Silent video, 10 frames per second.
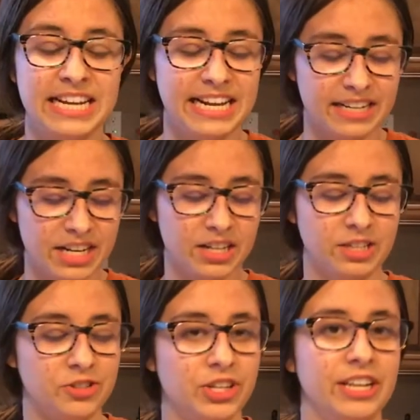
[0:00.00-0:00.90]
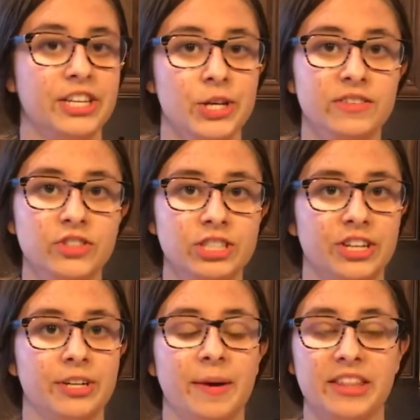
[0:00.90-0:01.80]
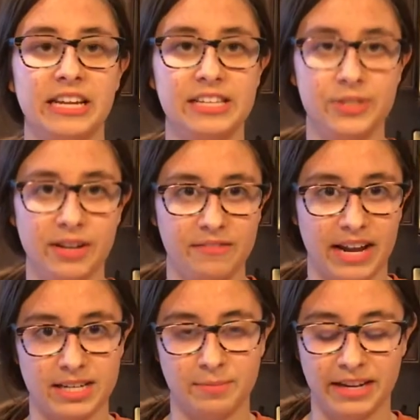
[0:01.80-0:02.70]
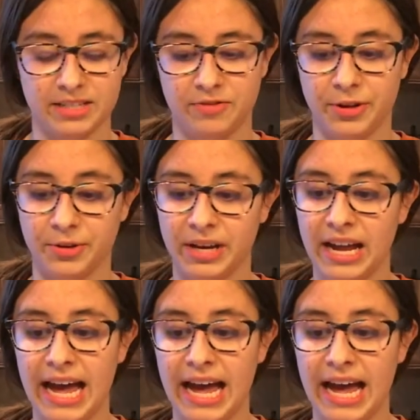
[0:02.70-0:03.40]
In conclusion, you have just learned about the history of Tex-Mex food,